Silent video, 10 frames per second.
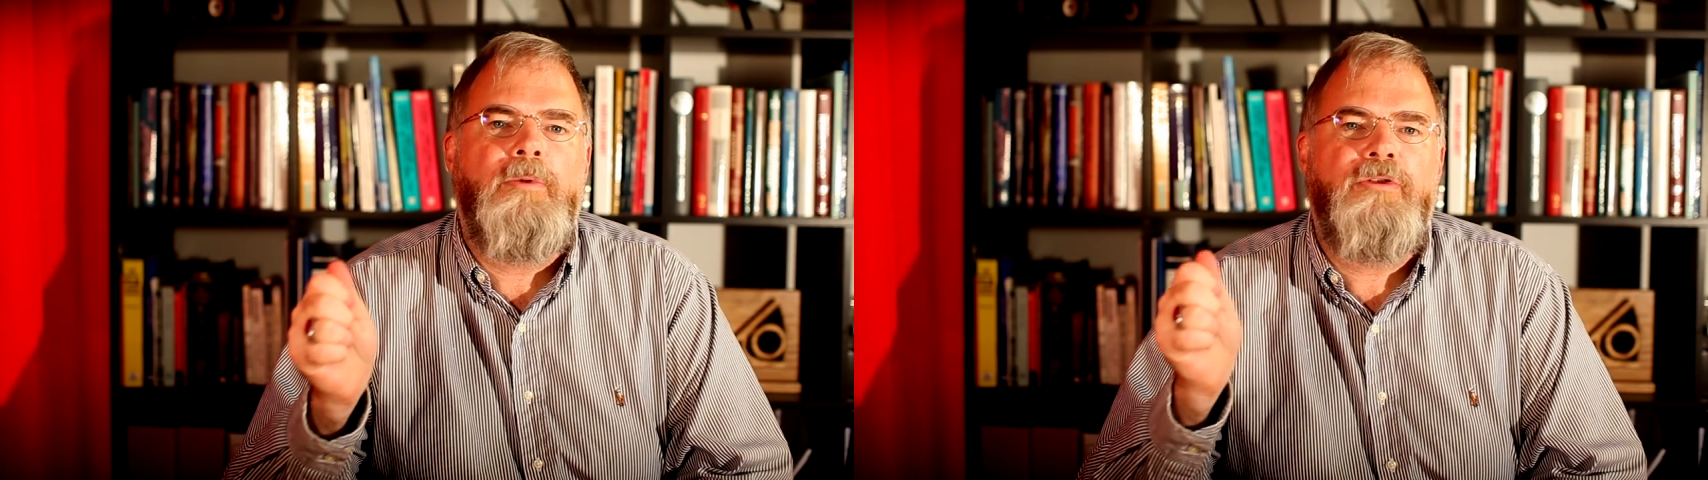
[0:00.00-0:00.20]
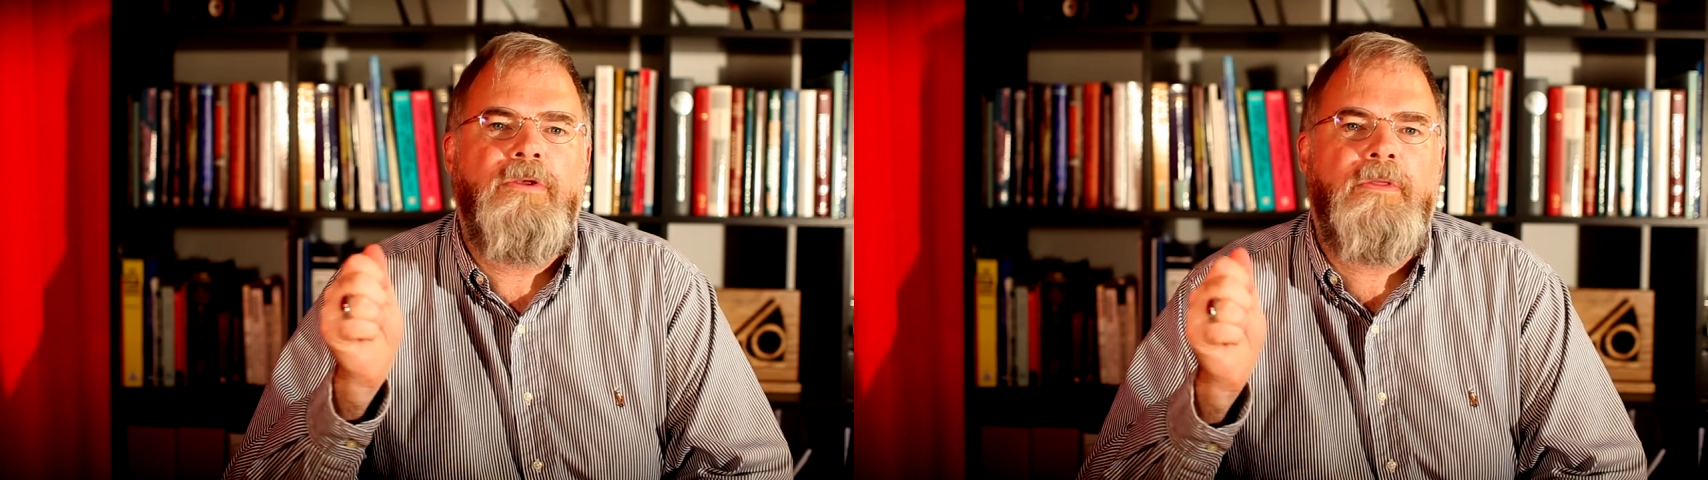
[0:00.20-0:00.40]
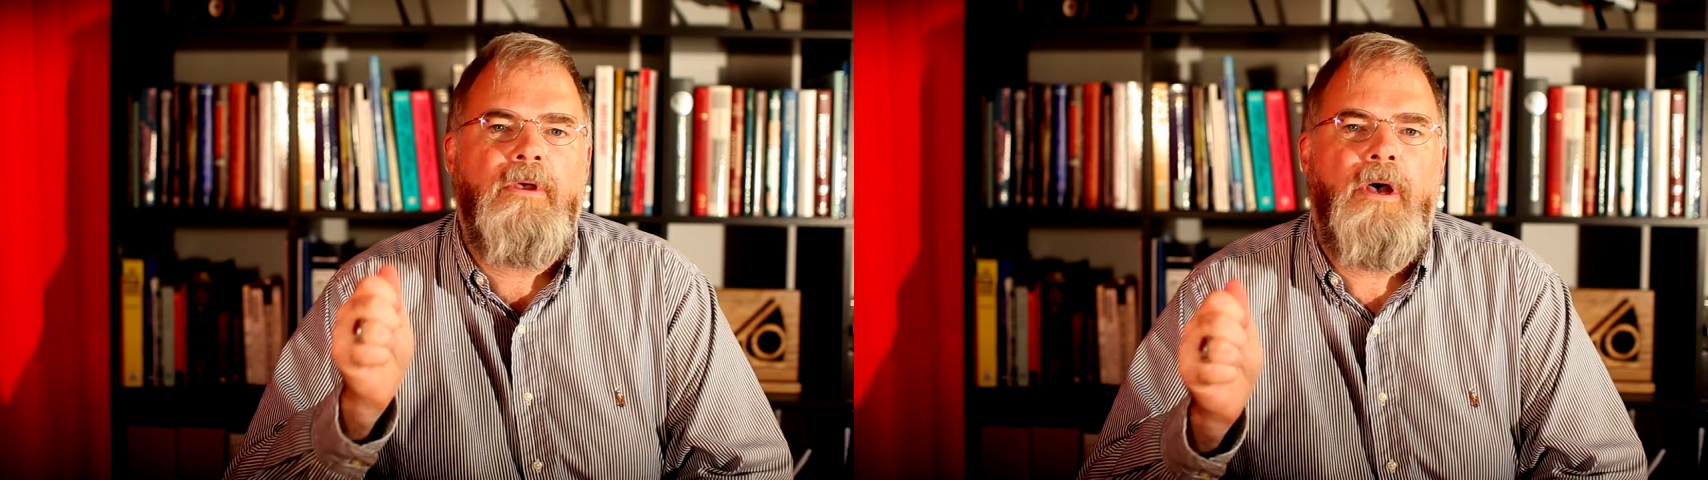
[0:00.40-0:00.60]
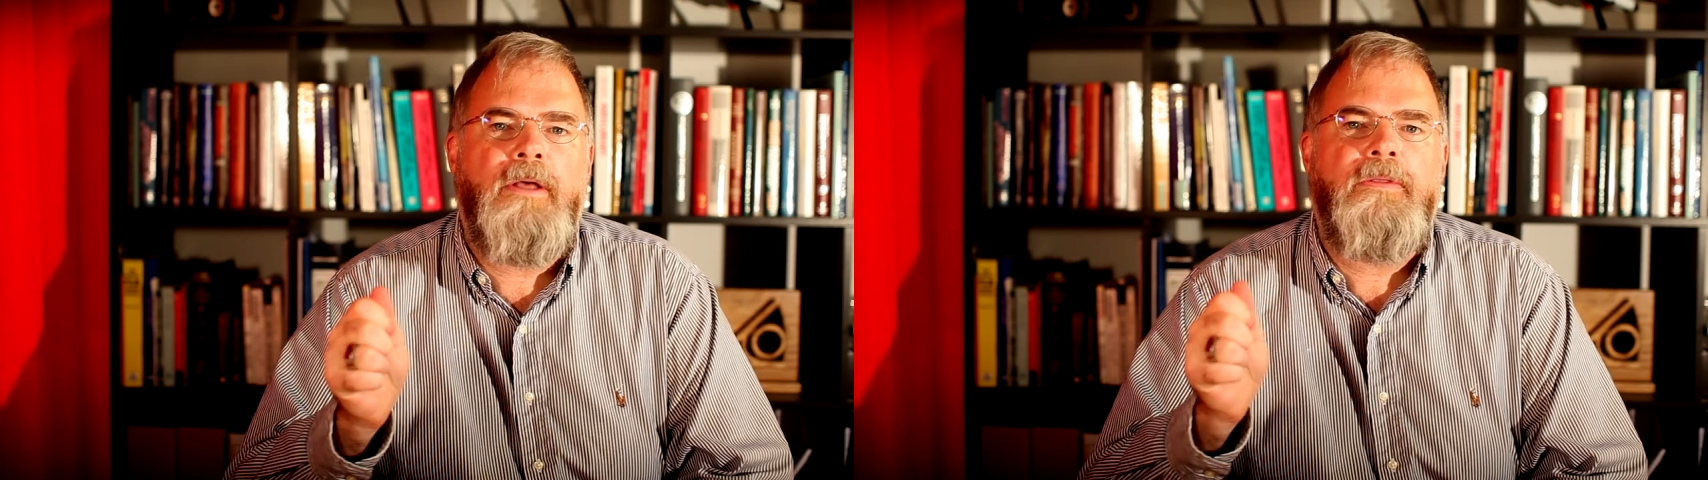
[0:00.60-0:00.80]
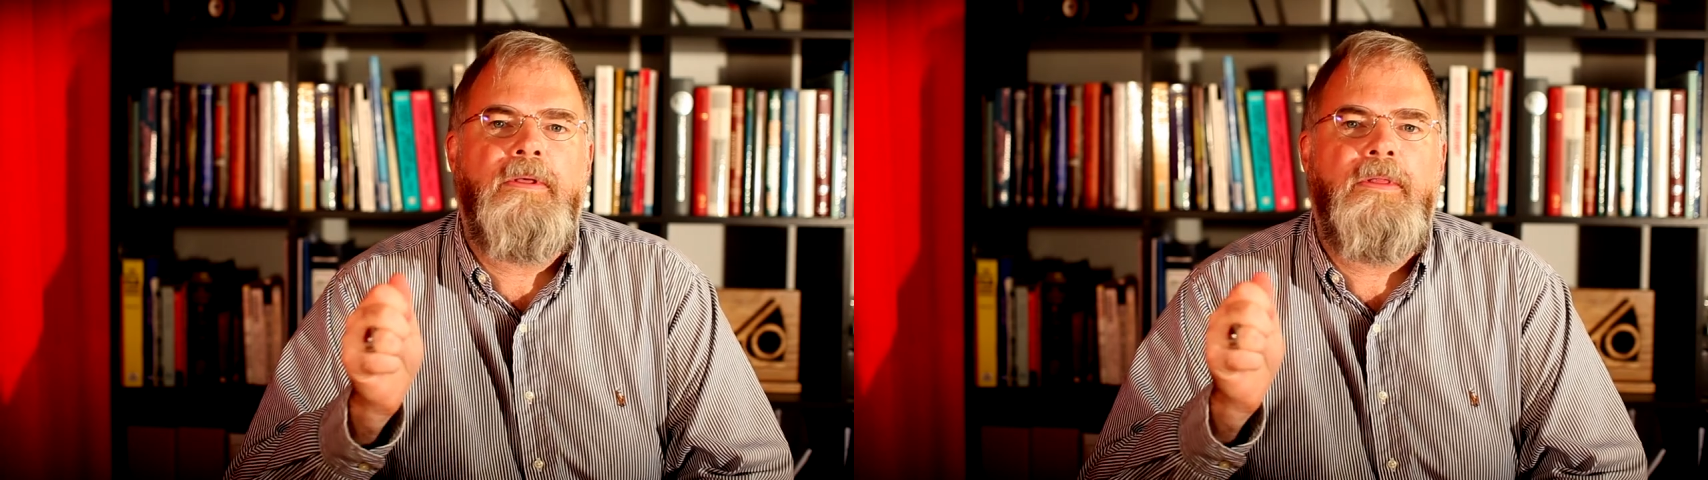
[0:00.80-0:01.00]
which is
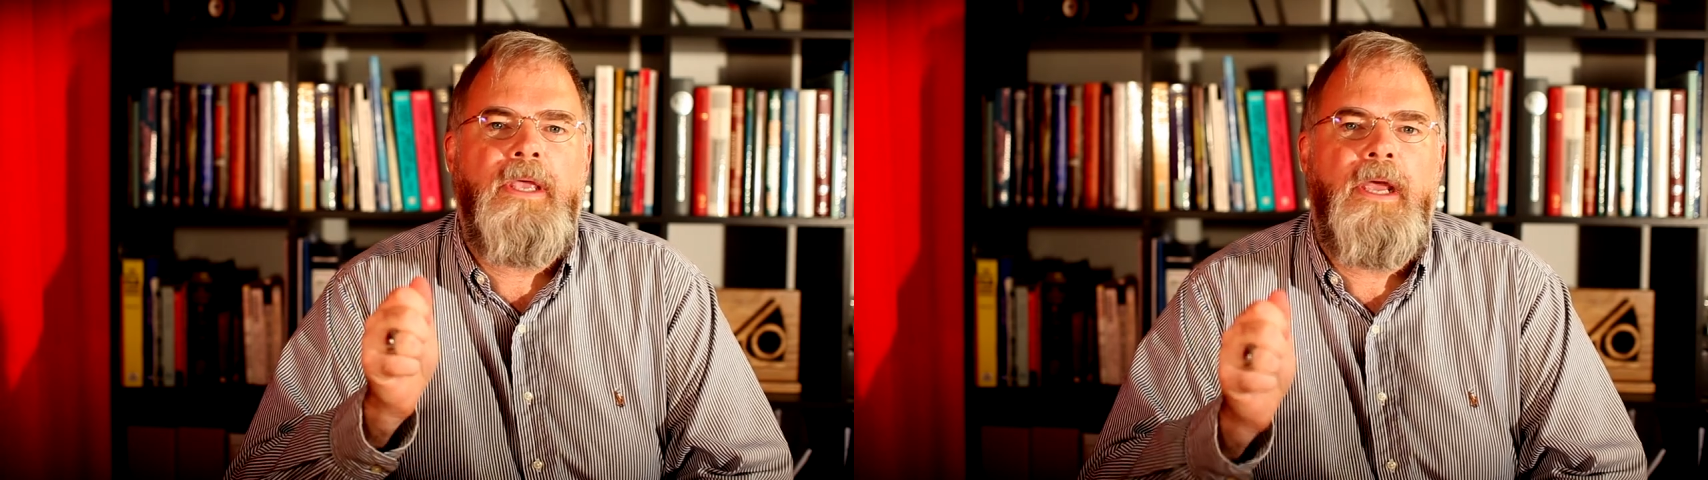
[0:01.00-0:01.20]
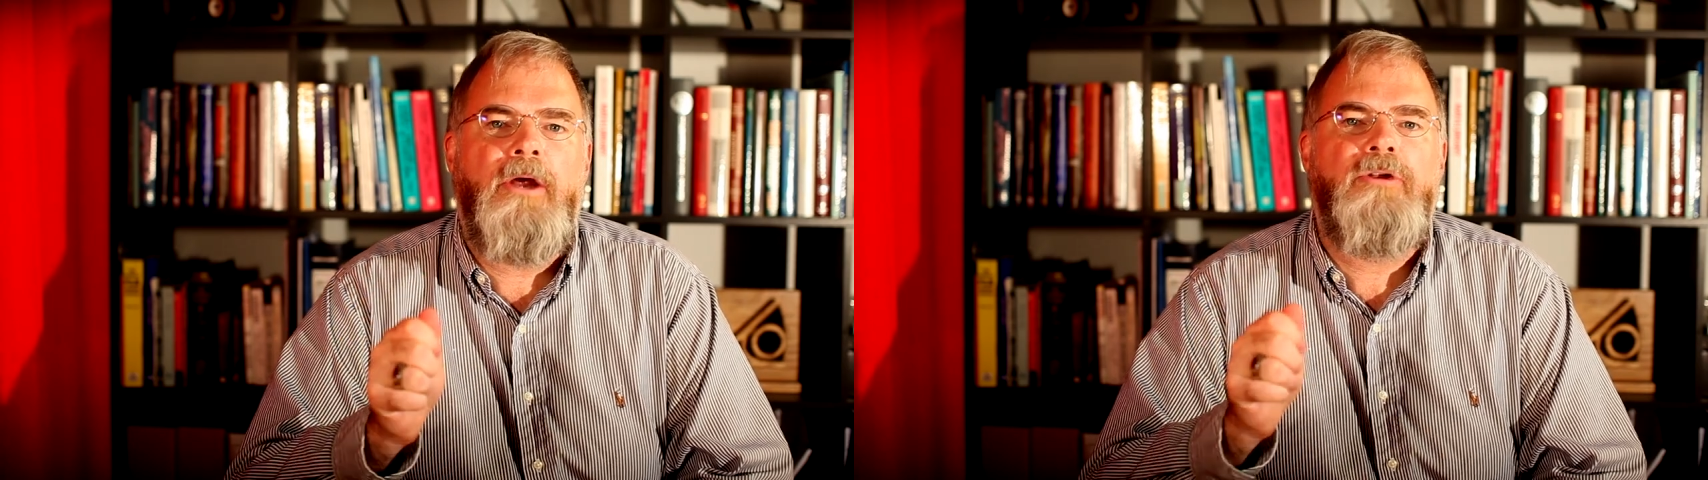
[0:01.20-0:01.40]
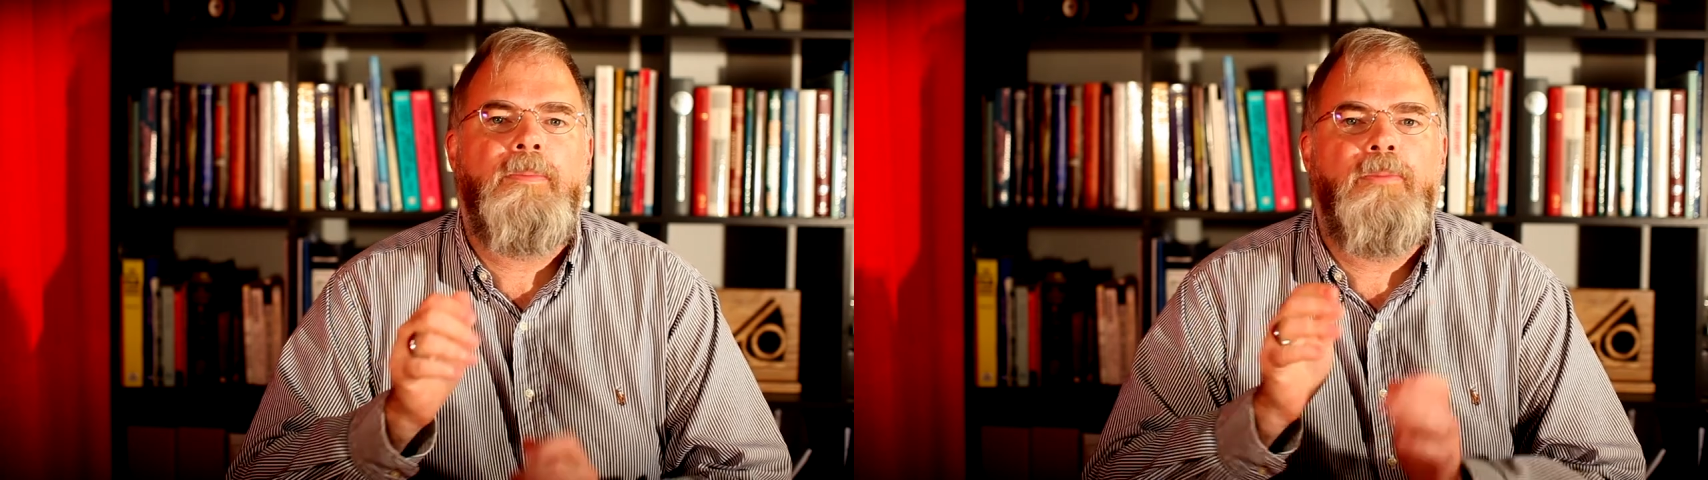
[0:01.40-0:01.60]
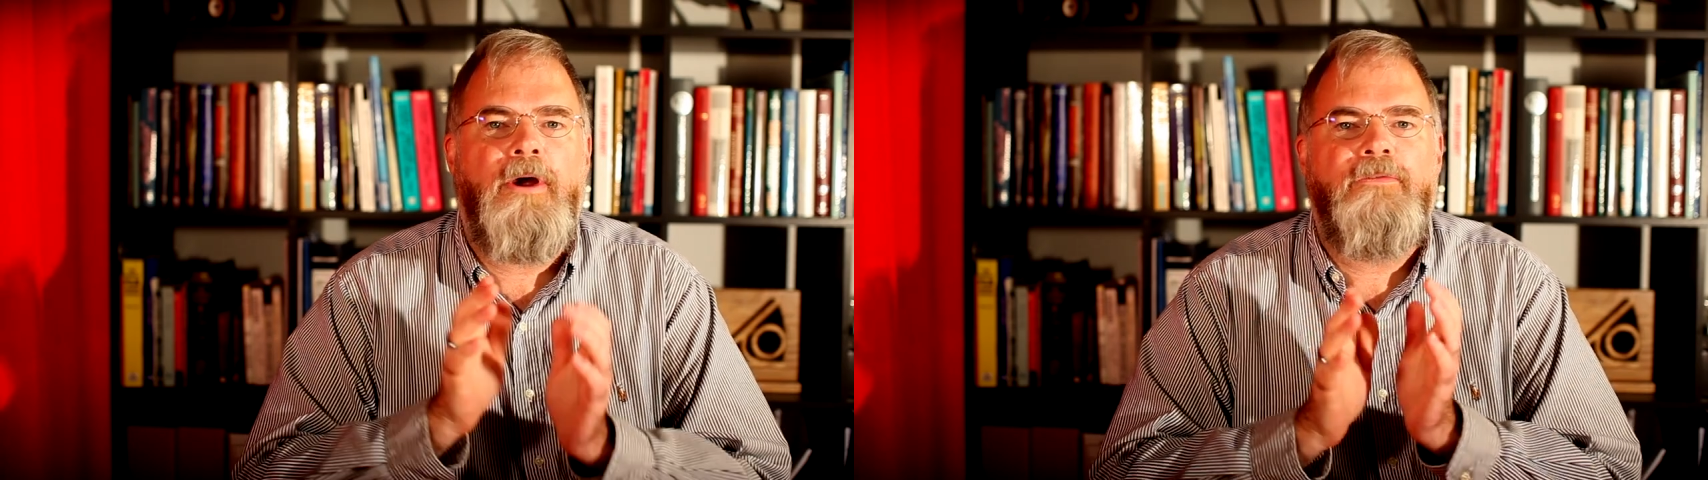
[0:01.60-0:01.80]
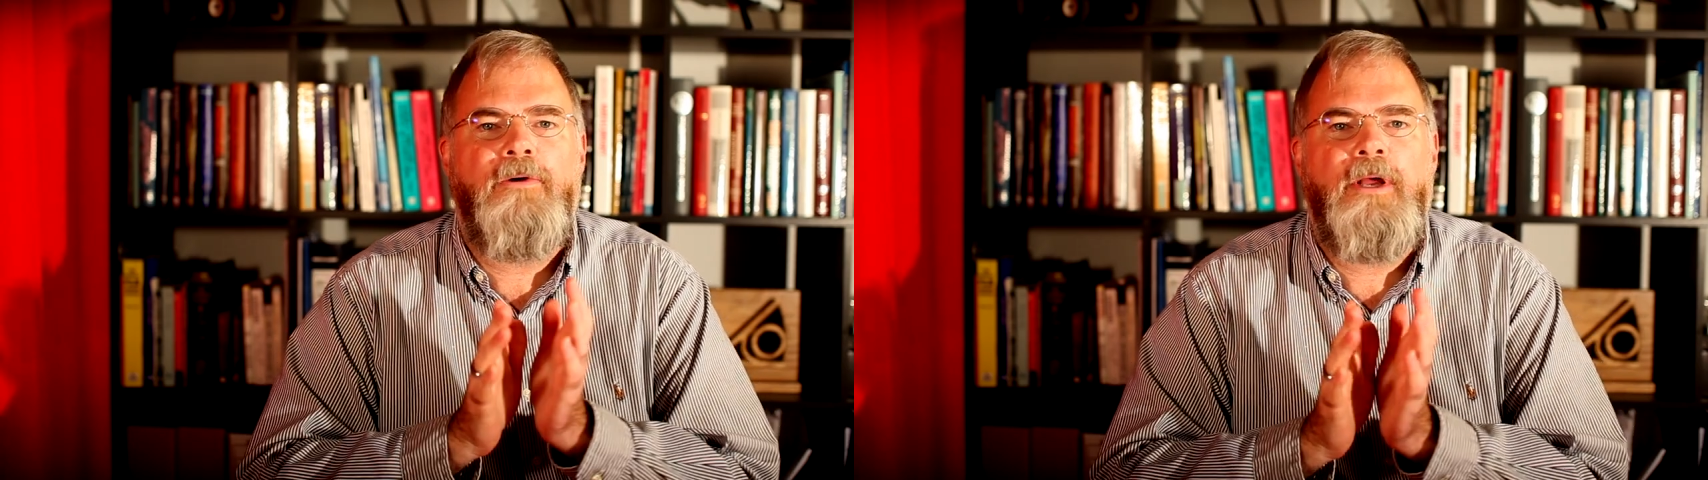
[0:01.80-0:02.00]
causing the air to
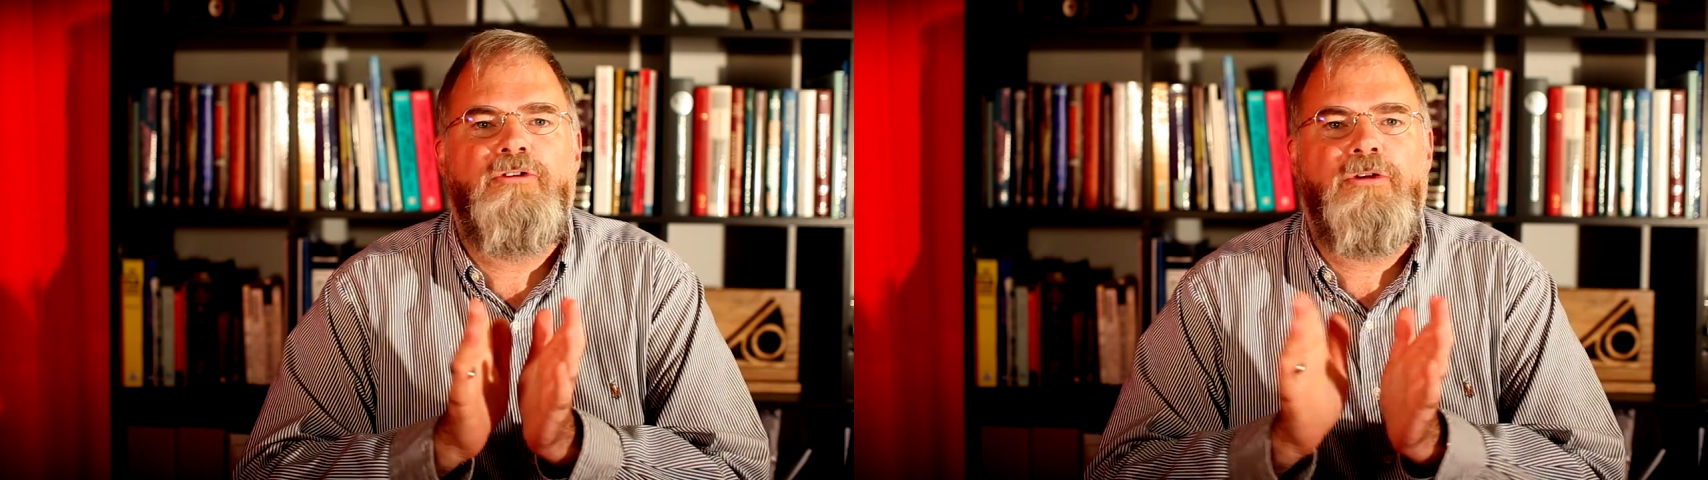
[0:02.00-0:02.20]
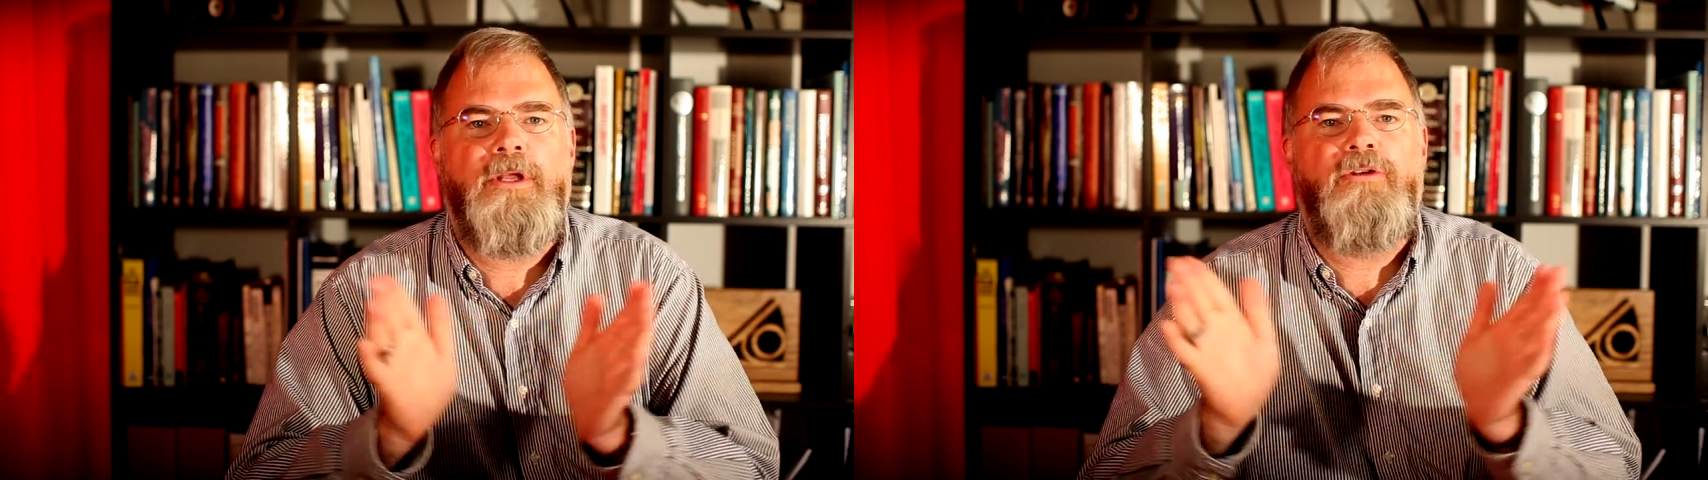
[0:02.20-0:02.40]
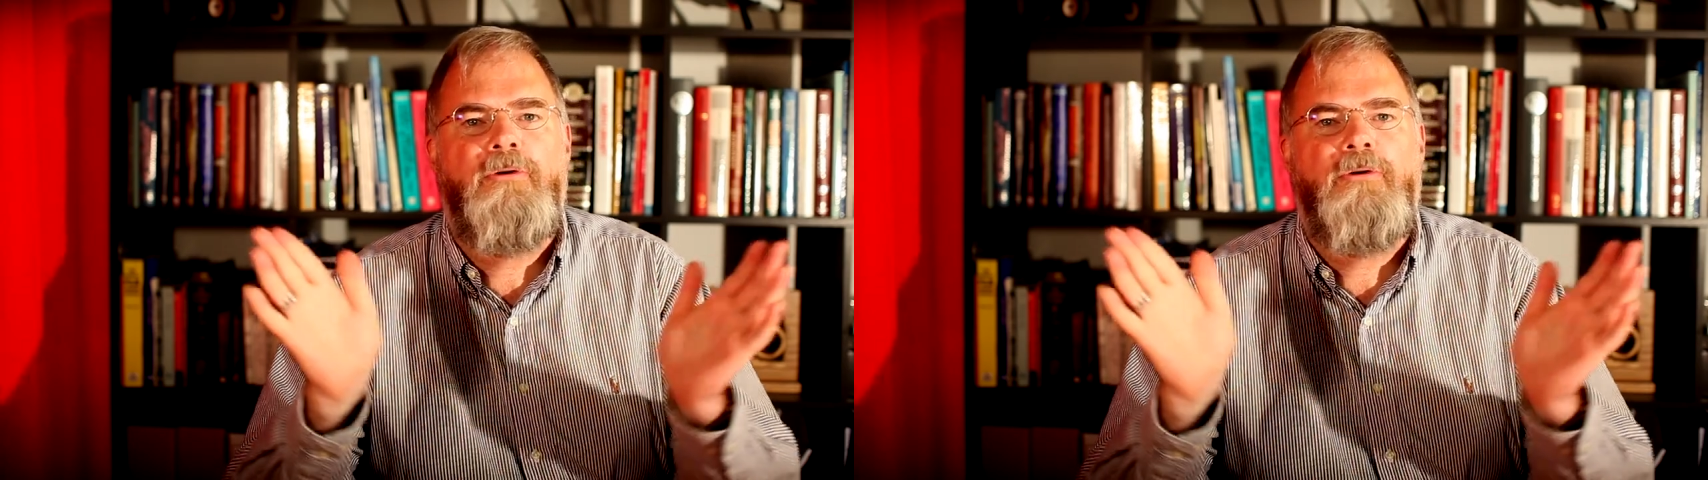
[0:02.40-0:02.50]
preferentially